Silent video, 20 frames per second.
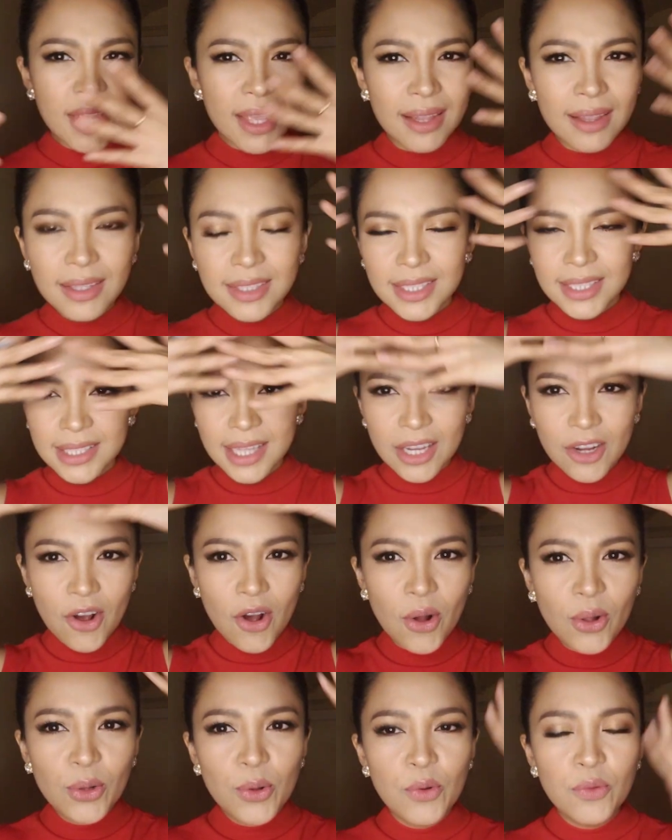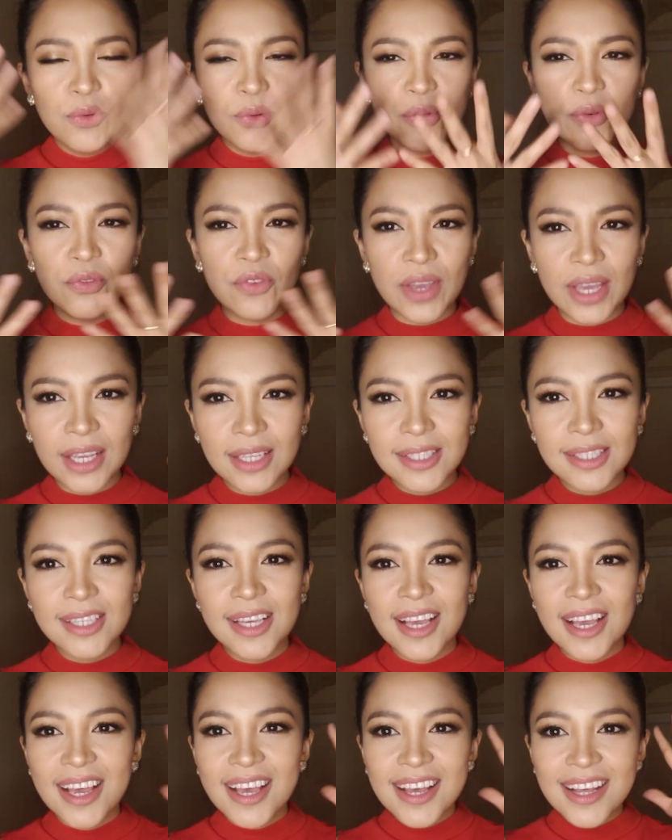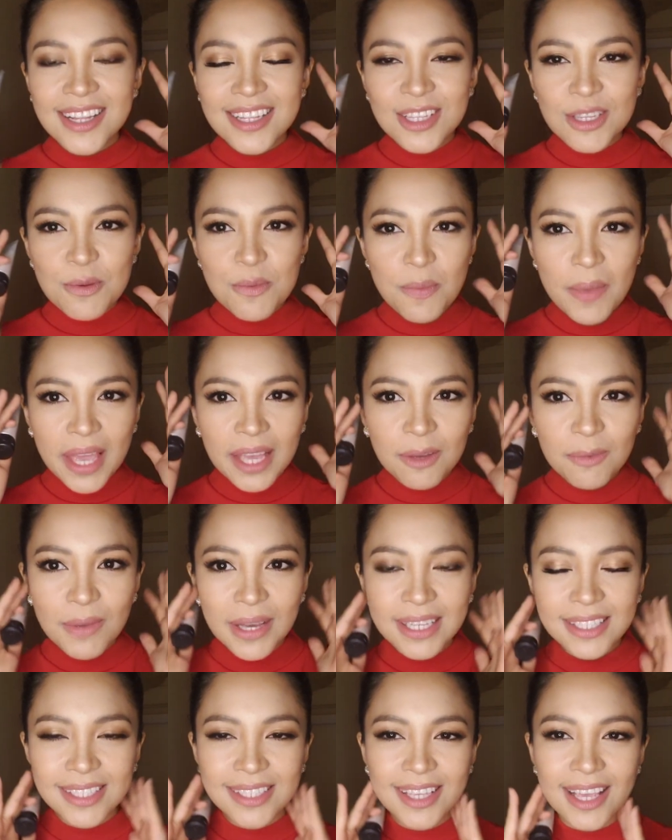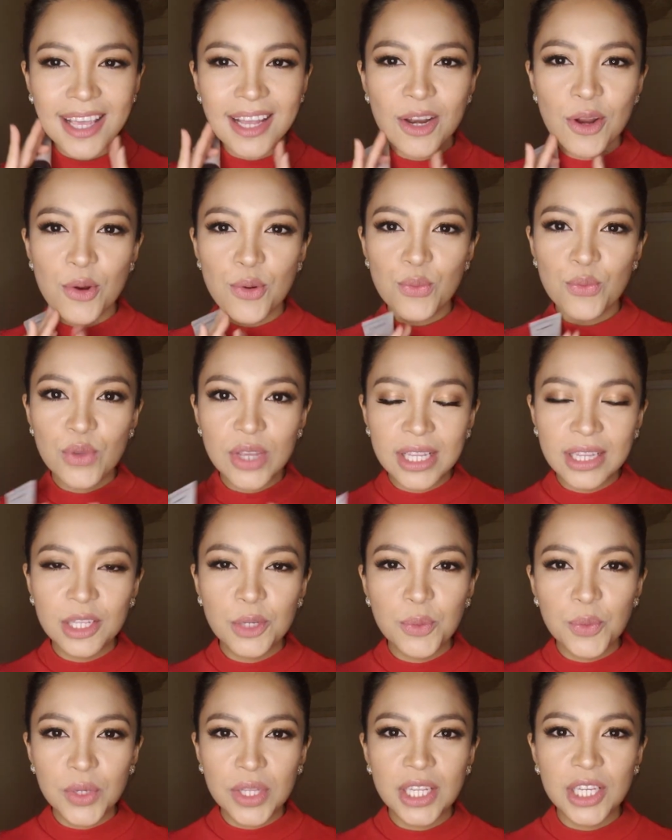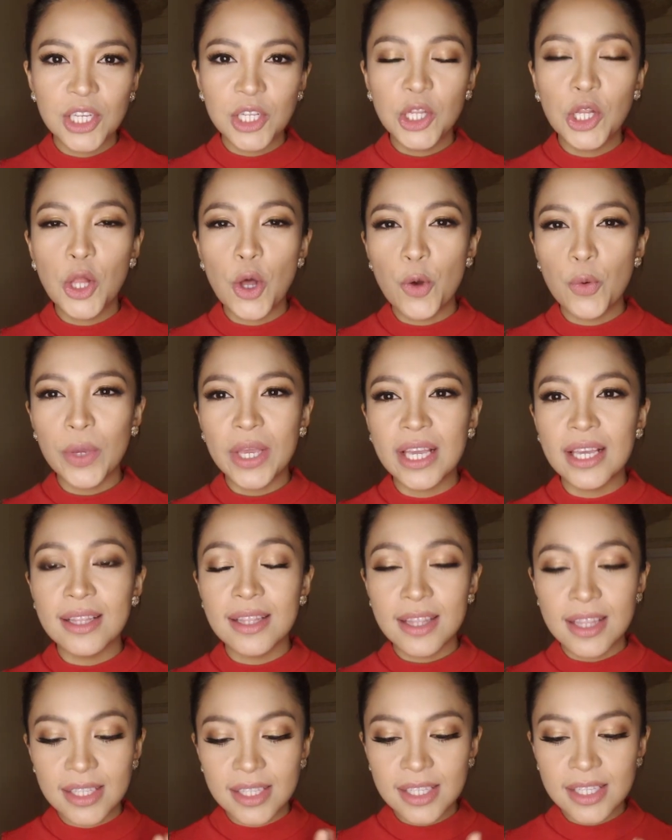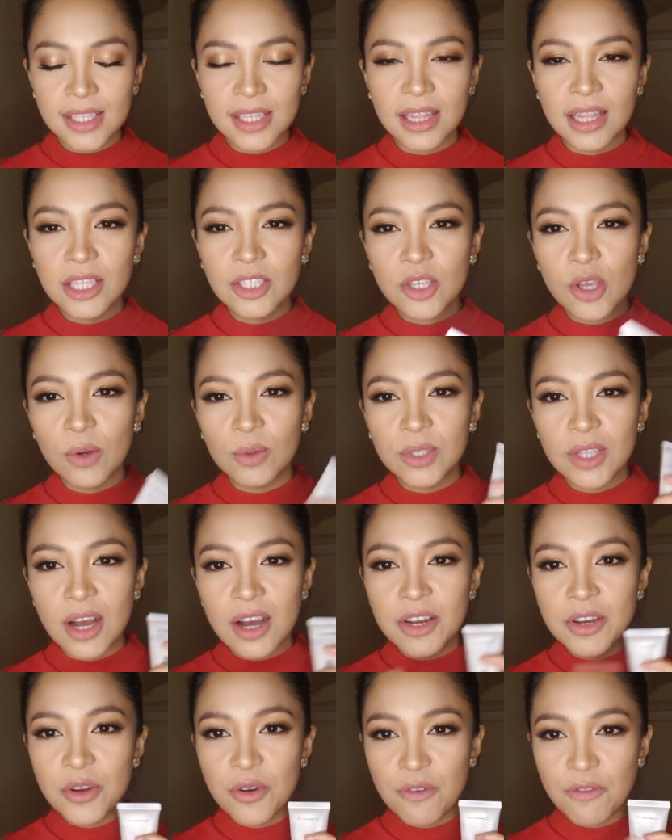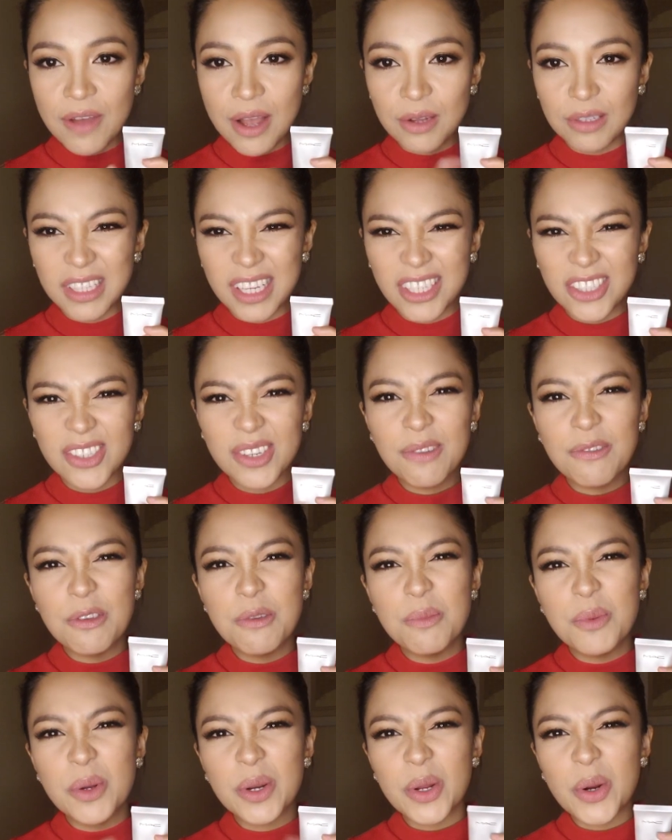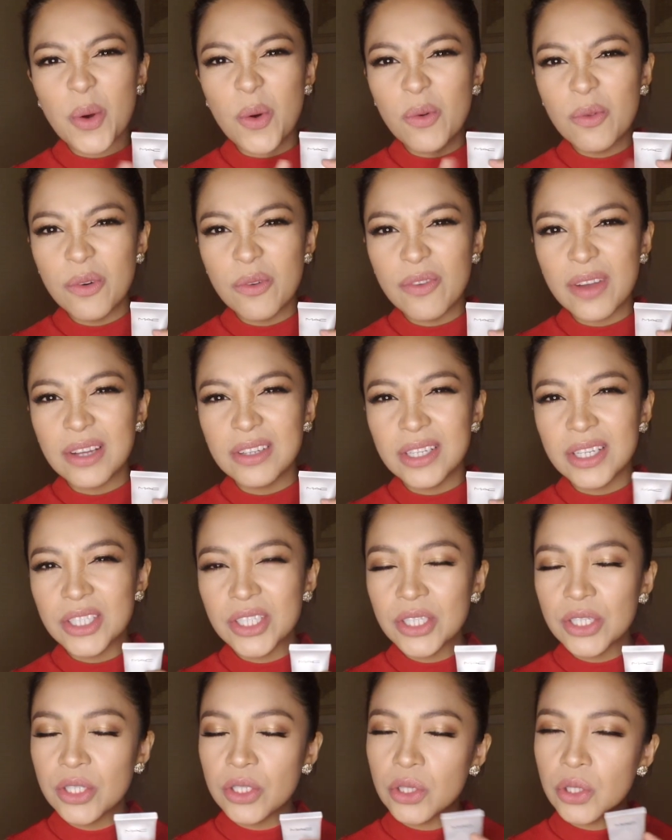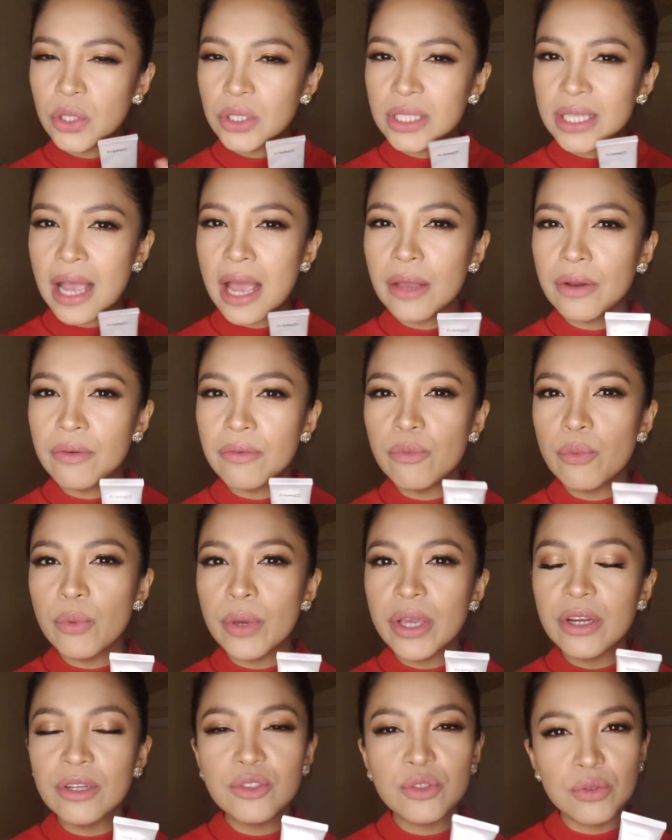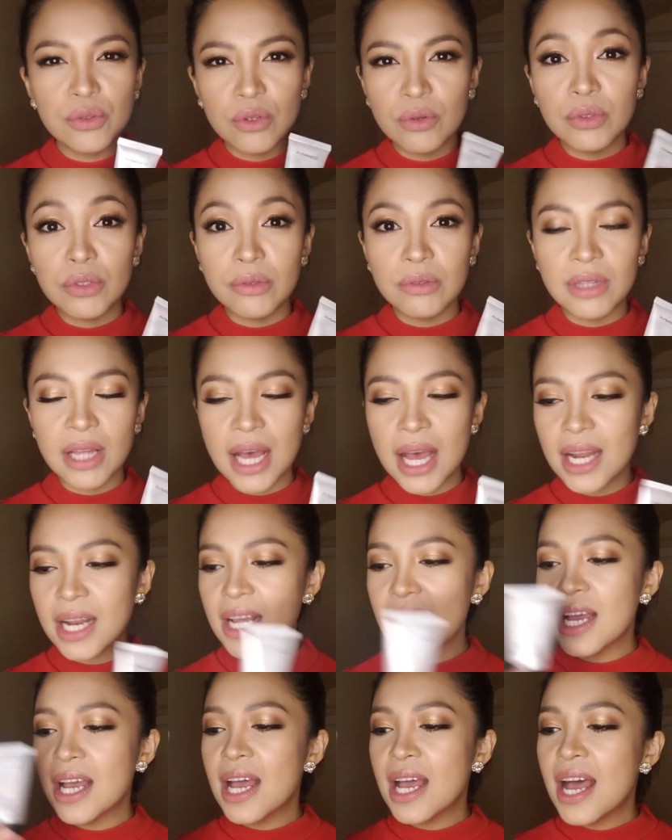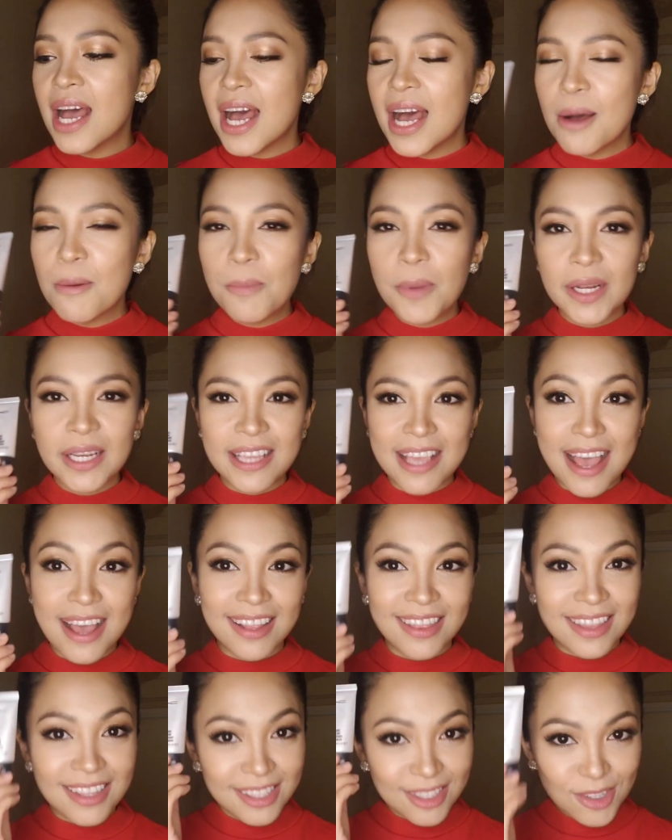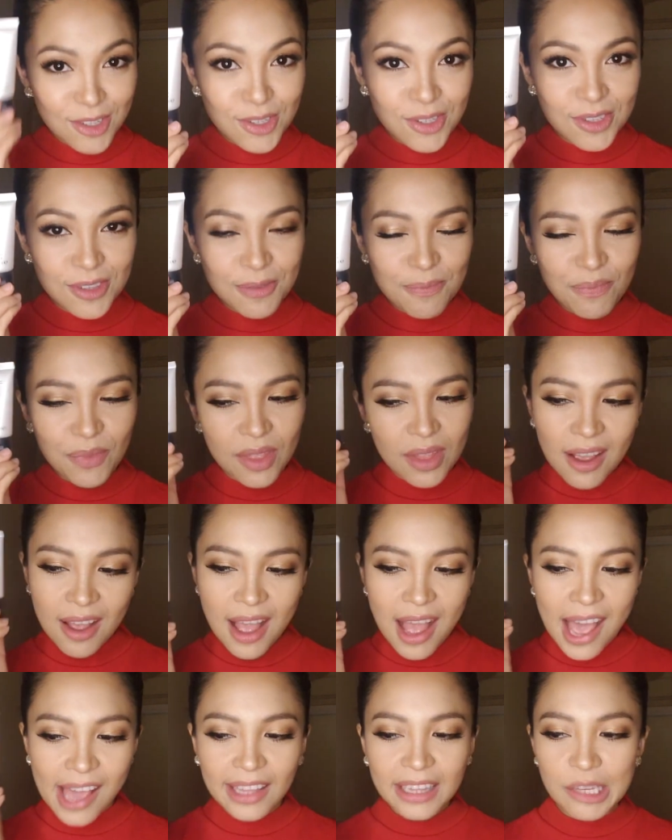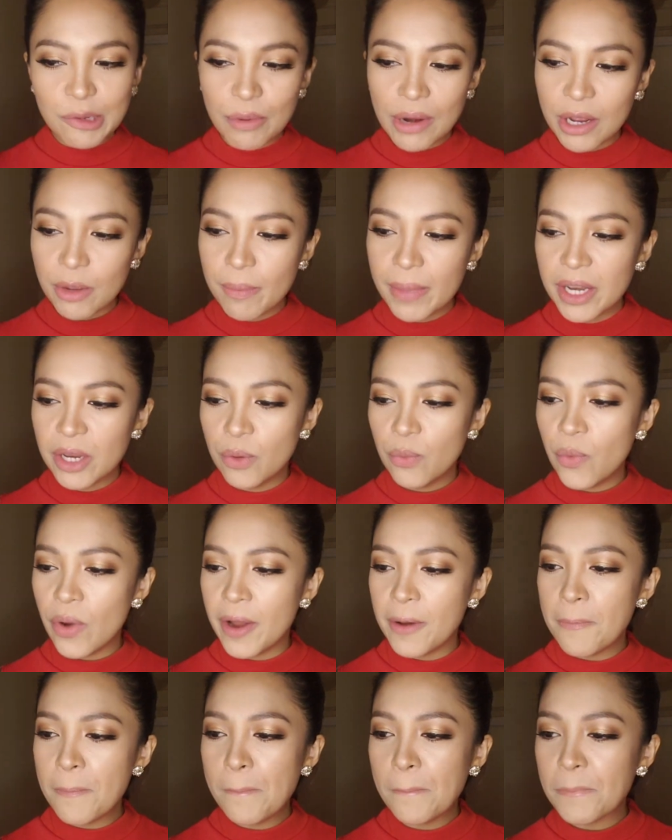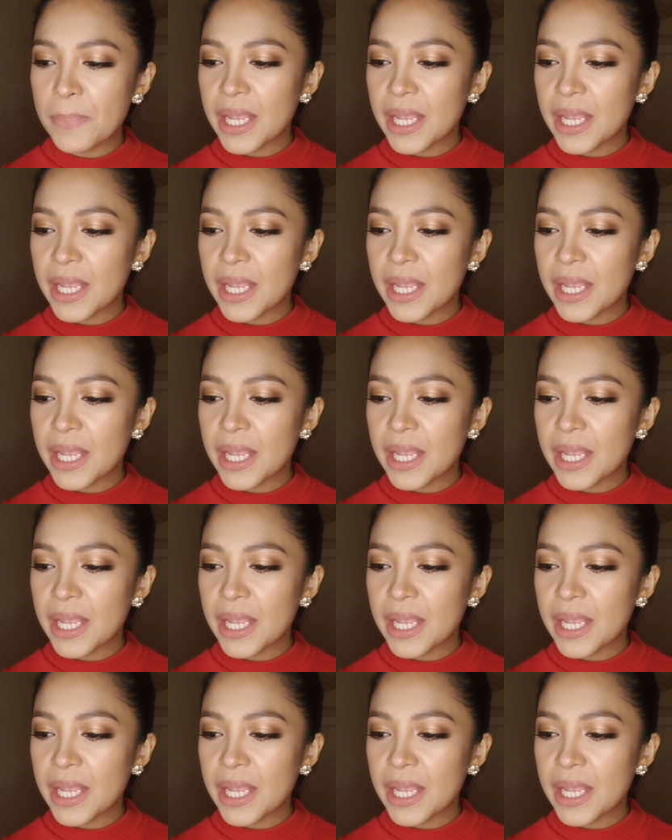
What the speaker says: This is like all over the face to make my skin really, really glowy. This goes under foundation. If you put it over foundation, it looks kind of weird, so don't do that. But yeah, this is a highly recommended one.